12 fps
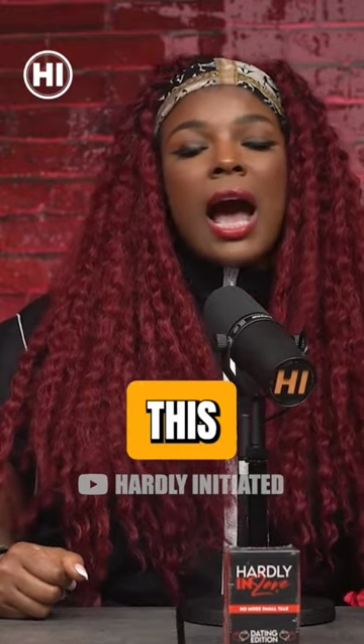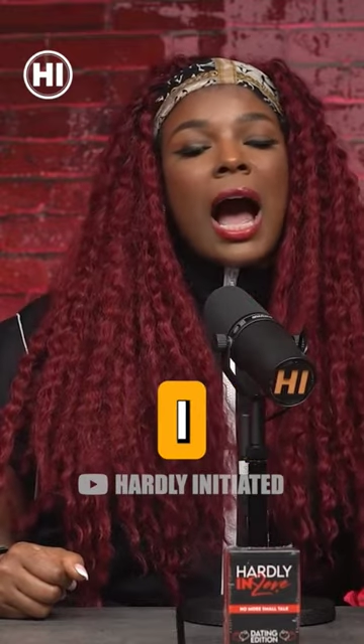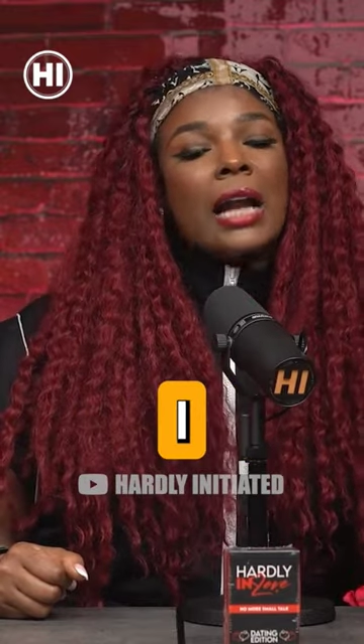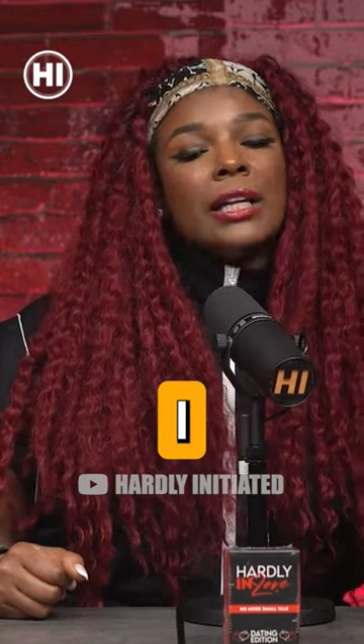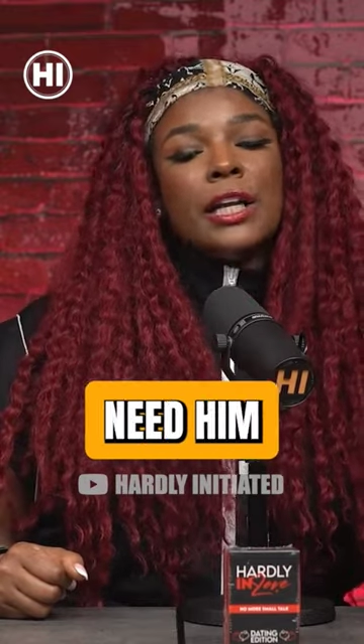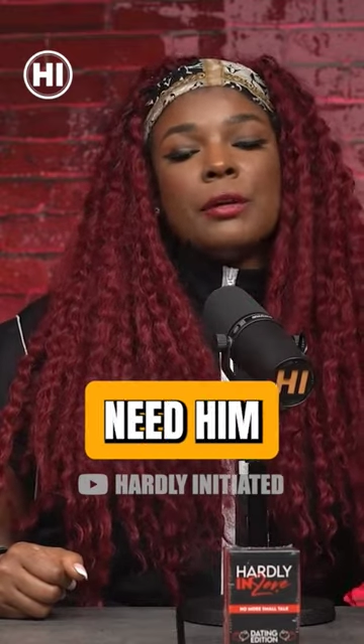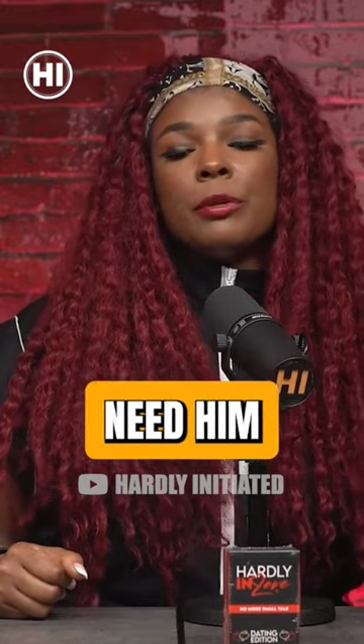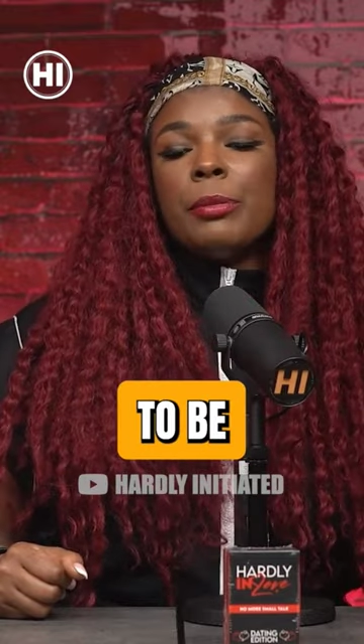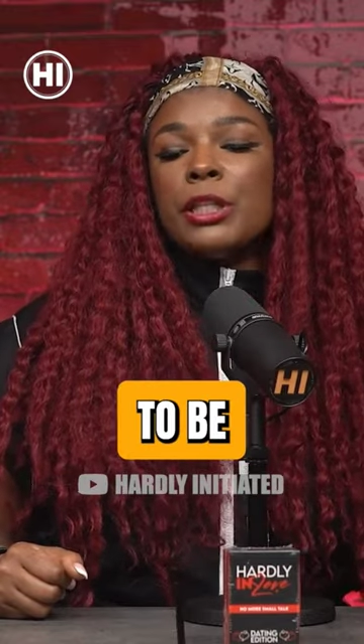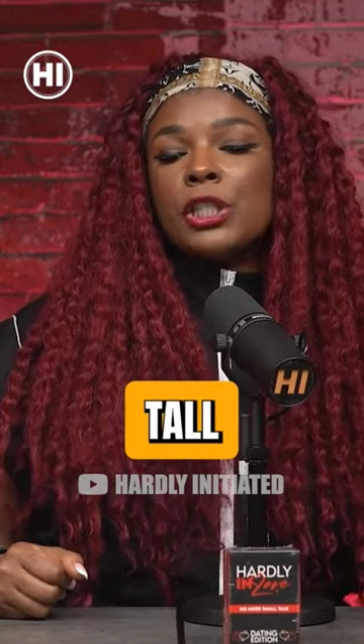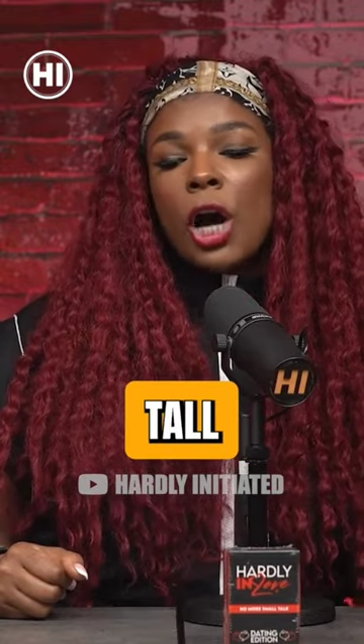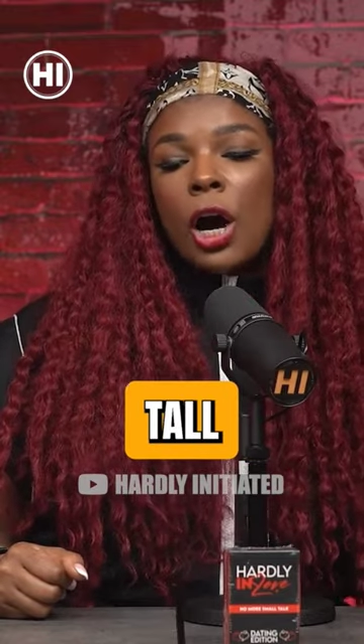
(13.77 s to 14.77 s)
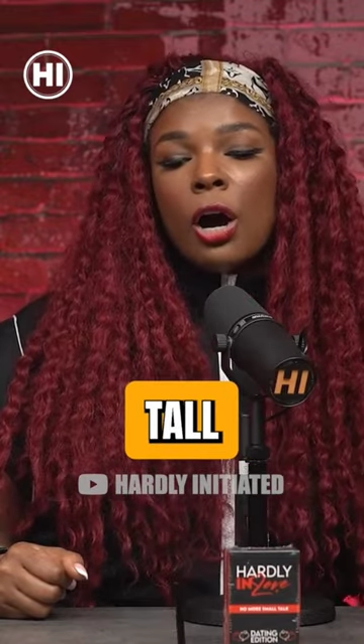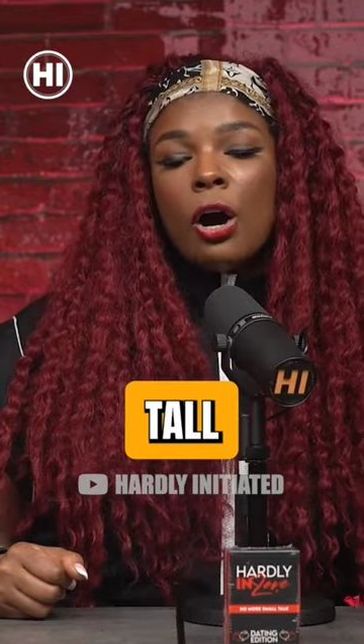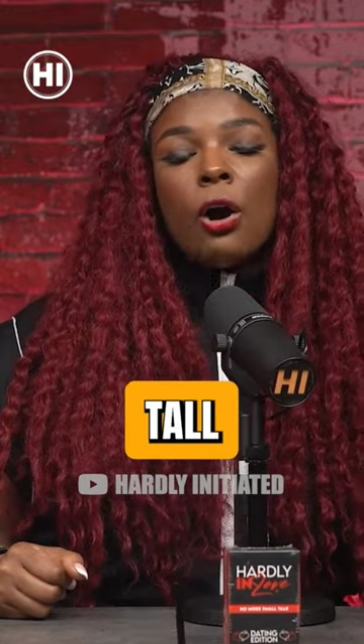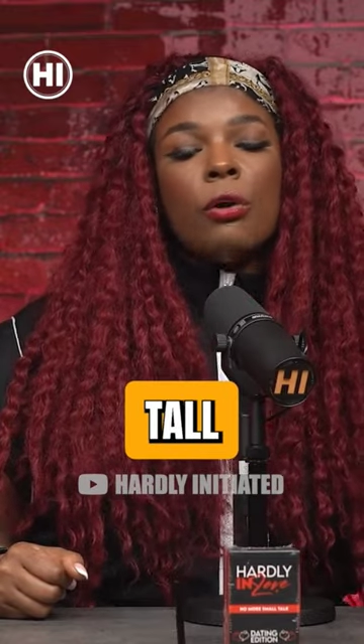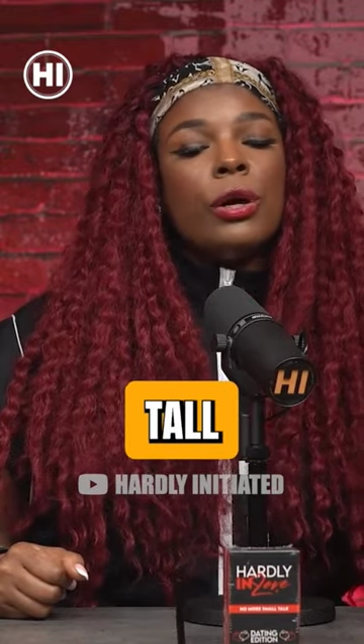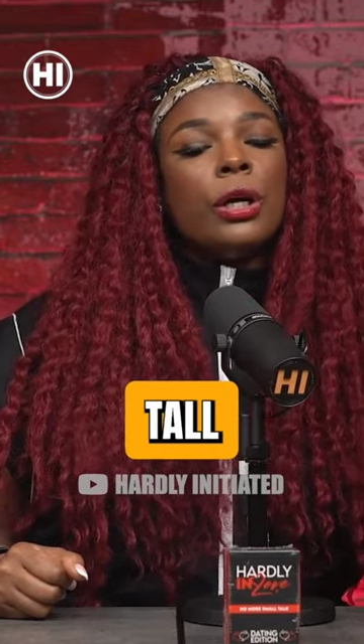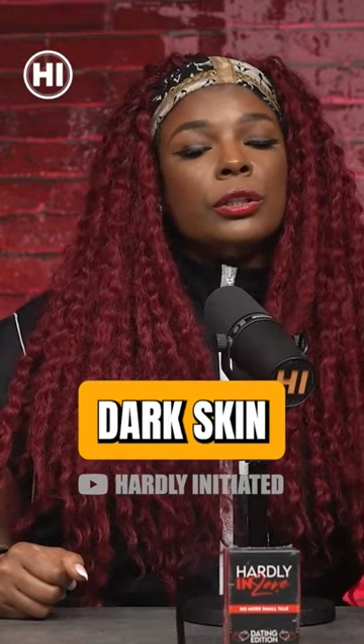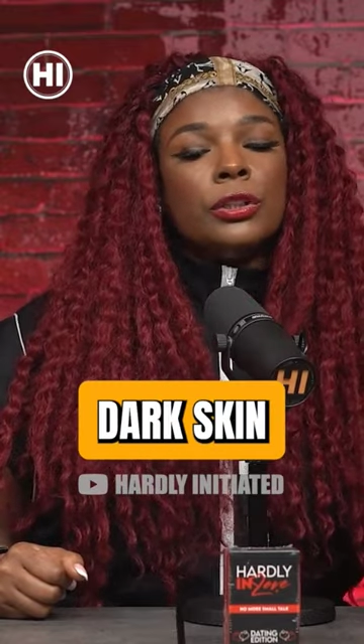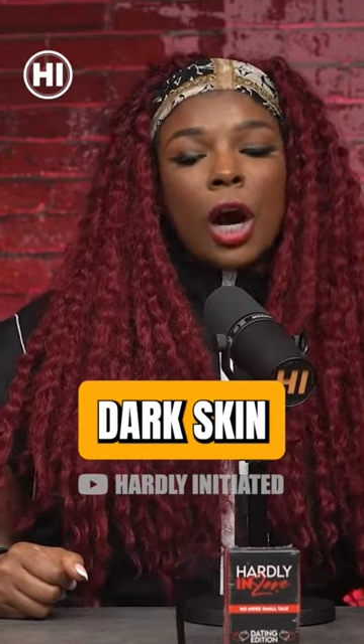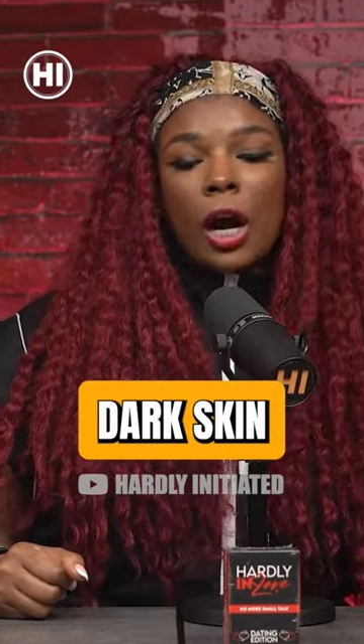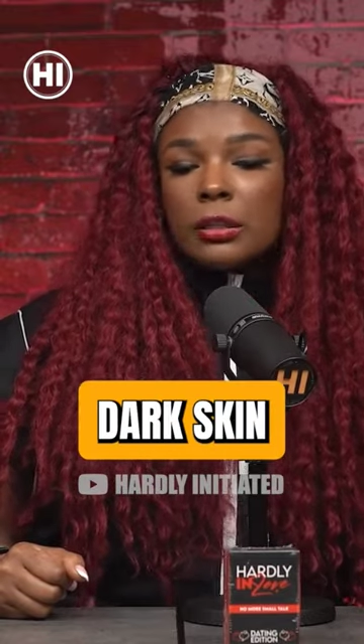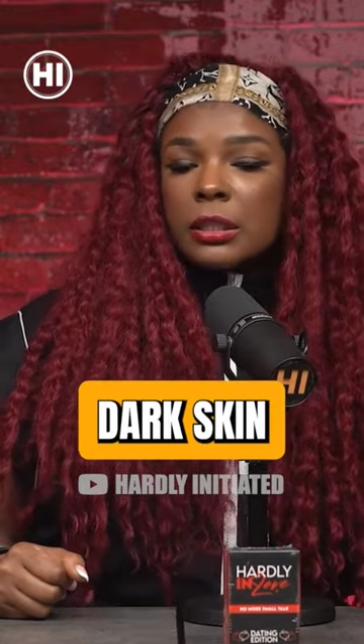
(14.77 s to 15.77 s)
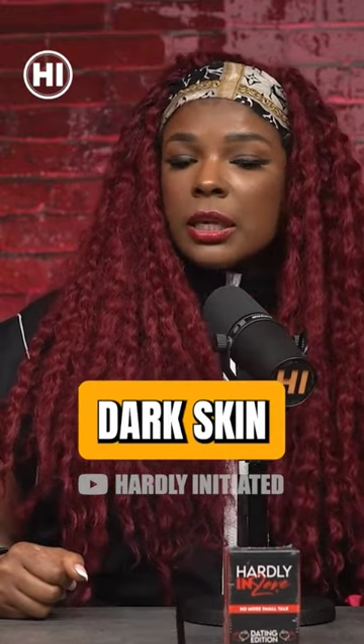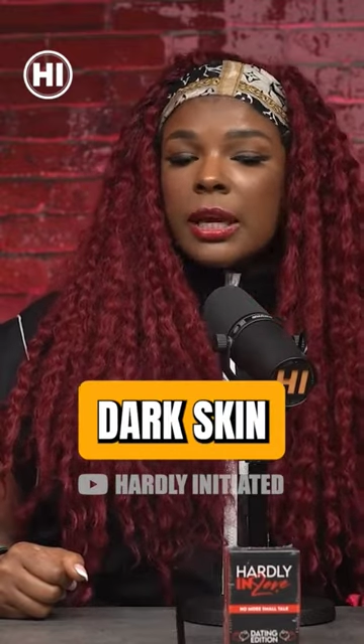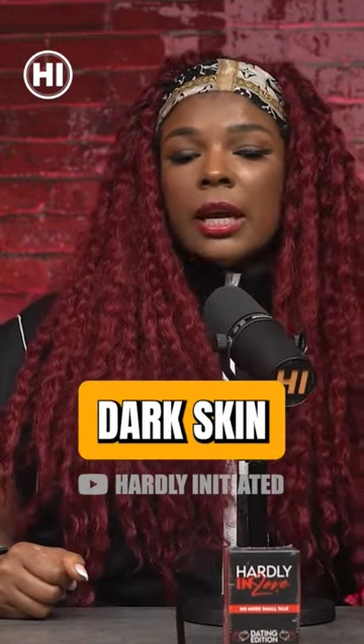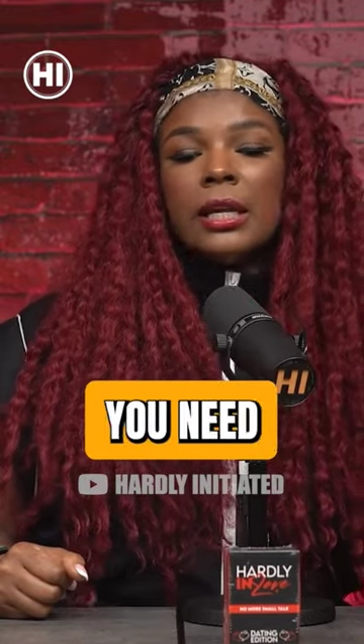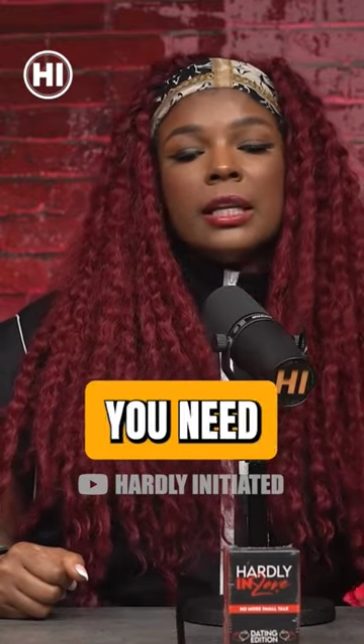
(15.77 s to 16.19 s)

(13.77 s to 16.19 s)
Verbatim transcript: I need him to be tall, dark skinned.